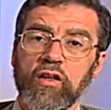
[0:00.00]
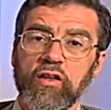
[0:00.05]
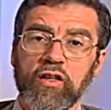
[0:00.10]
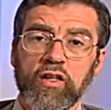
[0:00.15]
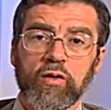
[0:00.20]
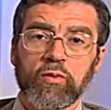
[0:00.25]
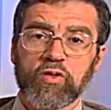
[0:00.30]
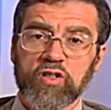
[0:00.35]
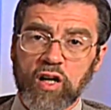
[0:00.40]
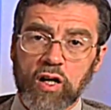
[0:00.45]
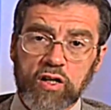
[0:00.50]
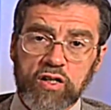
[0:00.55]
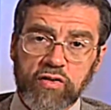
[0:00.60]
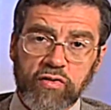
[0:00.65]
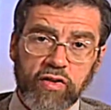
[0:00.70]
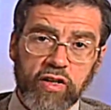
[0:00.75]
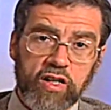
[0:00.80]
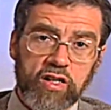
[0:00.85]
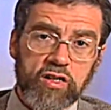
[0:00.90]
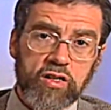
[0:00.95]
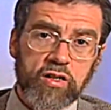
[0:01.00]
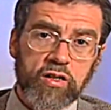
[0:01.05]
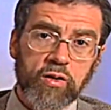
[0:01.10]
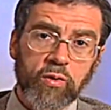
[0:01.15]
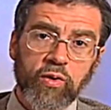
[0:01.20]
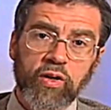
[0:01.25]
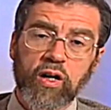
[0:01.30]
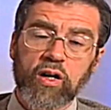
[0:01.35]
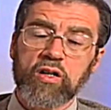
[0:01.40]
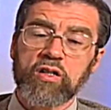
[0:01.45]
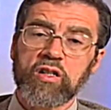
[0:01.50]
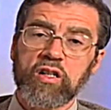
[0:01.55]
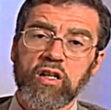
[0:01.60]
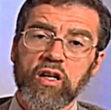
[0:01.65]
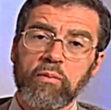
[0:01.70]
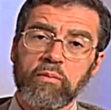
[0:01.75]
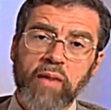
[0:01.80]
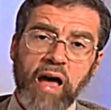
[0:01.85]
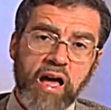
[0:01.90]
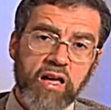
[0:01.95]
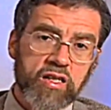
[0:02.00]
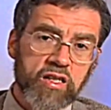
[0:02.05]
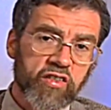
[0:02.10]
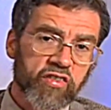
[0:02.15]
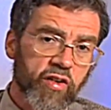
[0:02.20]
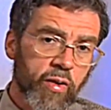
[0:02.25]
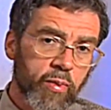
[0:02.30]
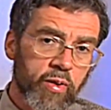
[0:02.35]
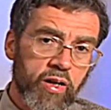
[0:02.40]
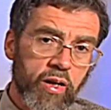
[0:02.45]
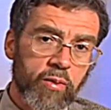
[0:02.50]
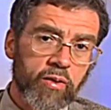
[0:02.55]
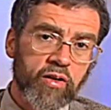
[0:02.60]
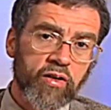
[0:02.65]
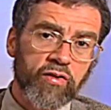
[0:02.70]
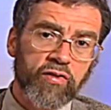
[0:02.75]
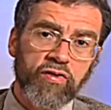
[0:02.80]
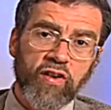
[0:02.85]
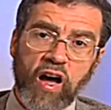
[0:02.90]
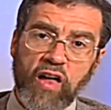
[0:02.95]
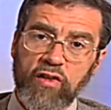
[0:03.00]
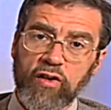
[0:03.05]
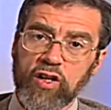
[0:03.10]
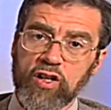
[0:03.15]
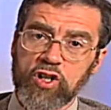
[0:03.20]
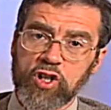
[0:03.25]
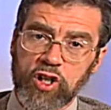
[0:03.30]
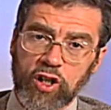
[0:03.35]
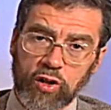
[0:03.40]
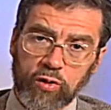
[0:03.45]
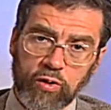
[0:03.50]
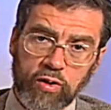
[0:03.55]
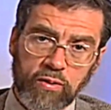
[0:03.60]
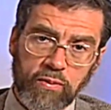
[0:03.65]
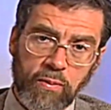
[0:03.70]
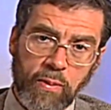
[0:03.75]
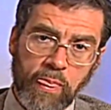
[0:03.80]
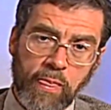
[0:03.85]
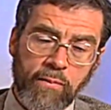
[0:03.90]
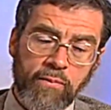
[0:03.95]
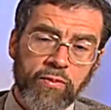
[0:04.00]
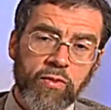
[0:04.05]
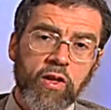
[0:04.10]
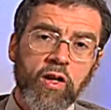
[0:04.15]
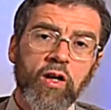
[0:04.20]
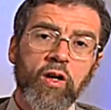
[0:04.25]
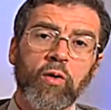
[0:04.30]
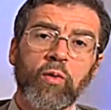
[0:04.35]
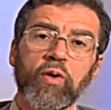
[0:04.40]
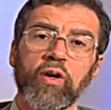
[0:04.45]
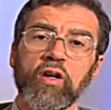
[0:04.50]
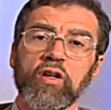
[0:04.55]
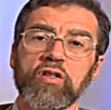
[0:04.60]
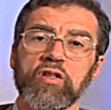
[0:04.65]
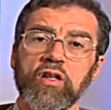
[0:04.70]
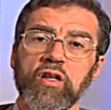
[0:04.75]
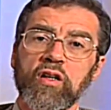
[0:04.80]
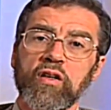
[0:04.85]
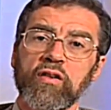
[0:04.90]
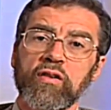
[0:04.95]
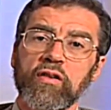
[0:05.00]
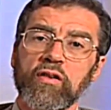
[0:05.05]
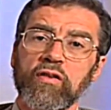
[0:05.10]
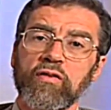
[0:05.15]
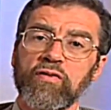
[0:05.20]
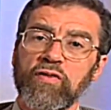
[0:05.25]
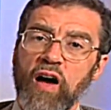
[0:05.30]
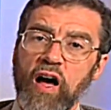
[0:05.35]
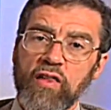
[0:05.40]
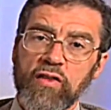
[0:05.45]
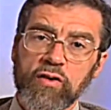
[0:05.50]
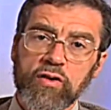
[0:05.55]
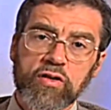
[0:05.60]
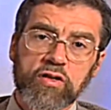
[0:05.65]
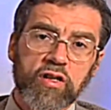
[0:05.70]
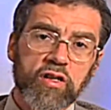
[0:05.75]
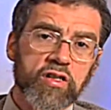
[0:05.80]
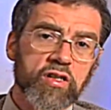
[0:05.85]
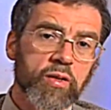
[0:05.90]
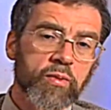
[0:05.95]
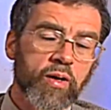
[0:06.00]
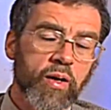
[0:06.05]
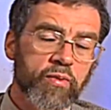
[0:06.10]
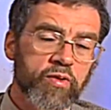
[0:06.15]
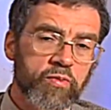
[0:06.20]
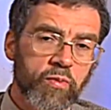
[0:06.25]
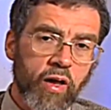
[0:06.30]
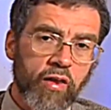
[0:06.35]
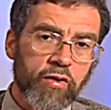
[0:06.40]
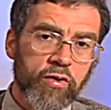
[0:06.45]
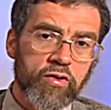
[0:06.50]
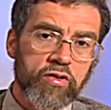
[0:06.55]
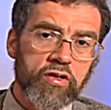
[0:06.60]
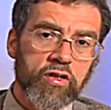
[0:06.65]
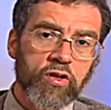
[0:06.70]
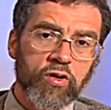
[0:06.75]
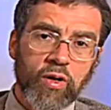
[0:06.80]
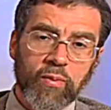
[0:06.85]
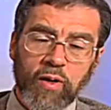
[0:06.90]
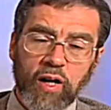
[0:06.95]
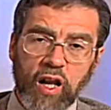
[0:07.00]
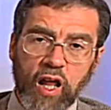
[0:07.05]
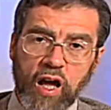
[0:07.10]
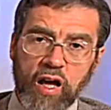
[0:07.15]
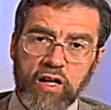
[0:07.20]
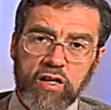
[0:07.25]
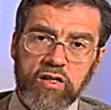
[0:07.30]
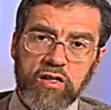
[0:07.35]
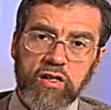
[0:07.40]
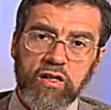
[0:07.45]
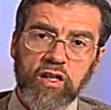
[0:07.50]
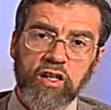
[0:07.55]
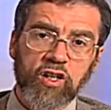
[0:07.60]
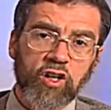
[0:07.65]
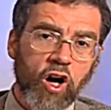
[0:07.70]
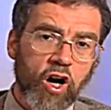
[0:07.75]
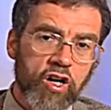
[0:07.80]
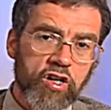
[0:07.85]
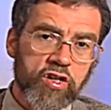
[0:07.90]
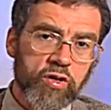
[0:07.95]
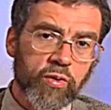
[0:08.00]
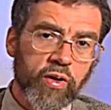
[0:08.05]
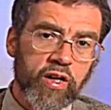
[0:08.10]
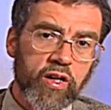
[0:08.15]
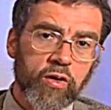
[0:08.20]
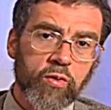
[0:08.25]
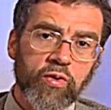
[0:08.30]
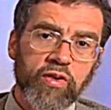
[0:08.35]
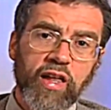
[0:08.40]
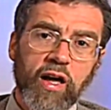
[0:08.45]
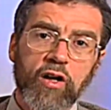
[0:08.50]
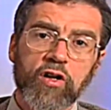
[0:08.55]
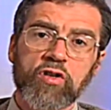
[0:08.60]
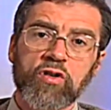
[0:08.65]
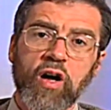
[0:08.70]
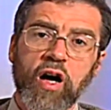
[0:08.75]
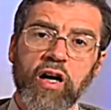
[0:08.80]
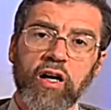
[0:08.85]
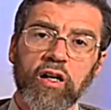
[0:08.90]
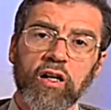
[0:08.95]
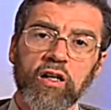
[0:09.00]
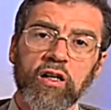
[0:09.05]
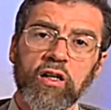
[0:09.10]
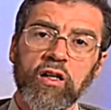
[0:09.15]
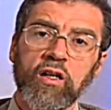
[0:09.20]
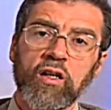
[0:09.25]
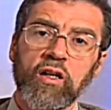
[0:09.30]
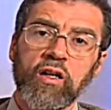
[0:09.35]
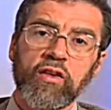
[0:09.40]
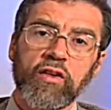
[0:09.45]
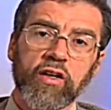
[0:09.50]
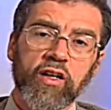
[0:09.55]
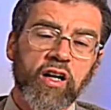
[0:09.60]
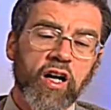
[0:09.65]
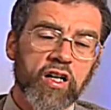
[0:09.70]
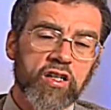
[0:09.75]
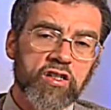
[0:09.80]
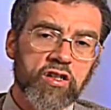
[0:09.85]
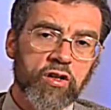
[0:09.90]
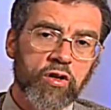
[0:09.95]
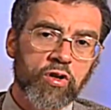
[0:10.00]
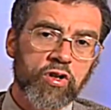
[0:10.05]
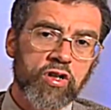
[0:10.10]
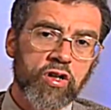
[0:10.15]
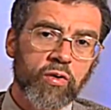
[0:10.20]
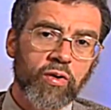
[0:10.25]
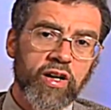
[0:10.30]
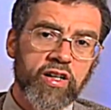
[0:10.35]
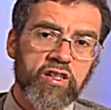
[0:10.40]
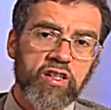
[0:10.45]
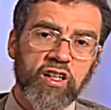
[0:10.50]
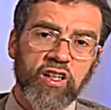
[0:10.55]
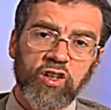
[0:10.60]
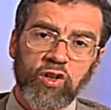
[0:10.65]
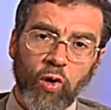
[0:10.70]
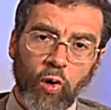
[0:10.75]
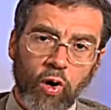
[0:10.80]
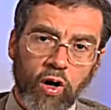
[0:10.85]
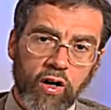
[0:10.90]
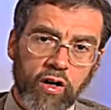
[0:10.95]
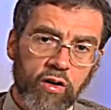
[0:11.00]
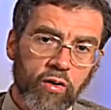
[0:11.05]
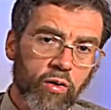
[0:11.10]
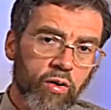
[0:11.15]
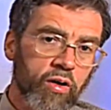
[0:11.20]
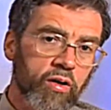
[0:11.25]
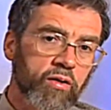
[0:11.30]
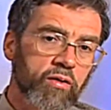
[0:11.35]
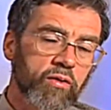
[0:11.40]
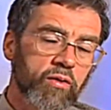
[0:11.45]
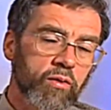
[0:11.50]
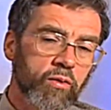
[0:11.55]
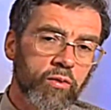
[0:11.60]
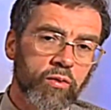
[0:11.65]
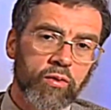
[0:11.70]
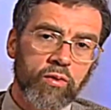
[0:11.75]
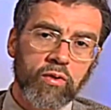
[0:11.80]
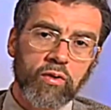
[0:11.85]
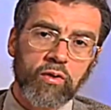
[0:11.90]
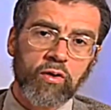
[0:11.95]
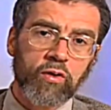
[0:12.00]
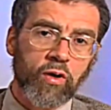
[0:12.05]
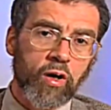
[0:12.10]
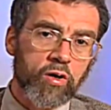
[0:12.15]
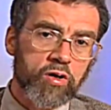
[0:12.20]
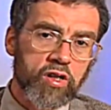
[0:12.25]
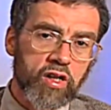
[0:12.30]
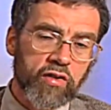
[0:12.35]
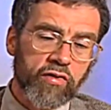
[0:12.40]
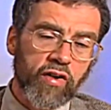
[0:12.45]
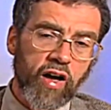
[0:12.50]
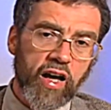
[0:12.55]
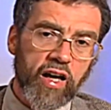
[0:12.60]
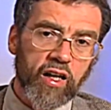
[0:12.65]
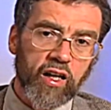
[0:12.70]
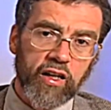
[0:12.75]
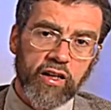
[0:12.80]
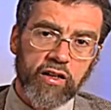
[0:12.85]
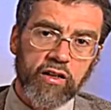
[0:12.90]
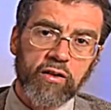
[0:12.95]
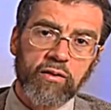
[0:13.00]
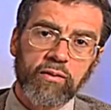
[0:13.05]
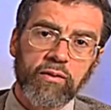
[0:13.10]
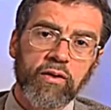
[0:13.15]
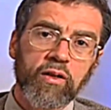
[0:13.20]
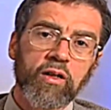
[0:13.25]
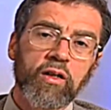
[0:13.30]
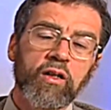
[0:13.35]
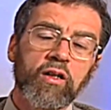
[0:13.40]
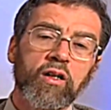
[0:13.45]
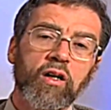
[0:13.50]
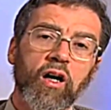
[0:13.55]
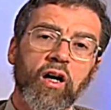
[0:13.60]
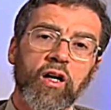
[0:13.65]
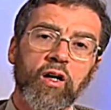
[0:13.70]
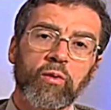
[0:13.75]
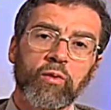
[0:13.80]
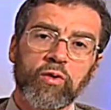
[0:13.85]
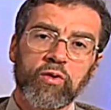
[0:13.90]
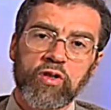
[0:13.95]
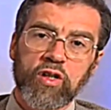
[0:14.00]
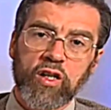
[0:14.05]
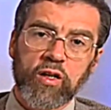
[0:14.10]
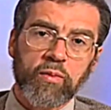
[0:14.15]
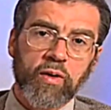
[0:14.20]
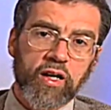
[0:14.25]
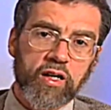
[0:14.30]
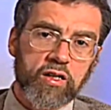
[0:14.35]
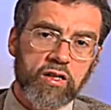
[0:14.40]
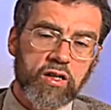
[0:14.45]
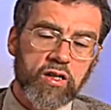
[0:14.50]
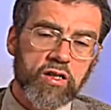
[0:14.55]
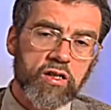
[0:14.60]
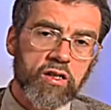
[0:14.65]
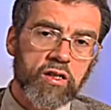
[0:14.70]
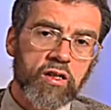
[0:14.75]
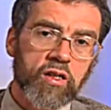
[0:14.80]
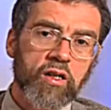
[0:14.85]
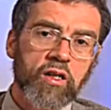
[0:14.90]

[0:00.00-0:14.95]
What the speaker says: the results of this. We are seeing a massive epidemic of fatherless children. We are seeing fathers and sometimes mothers criminalized, incarcerated without trial, their constitutional rights ignored or grossly violated on a routine basis.